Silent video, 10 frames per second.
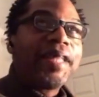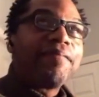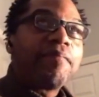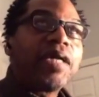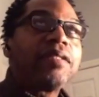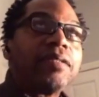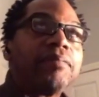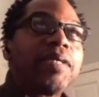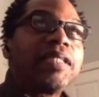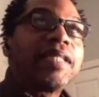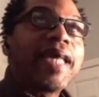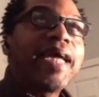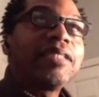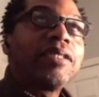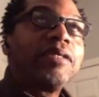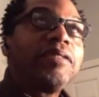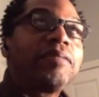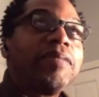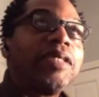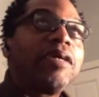and but that turns
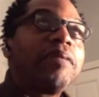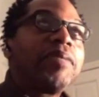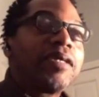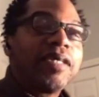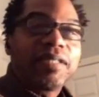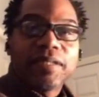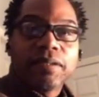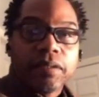me on because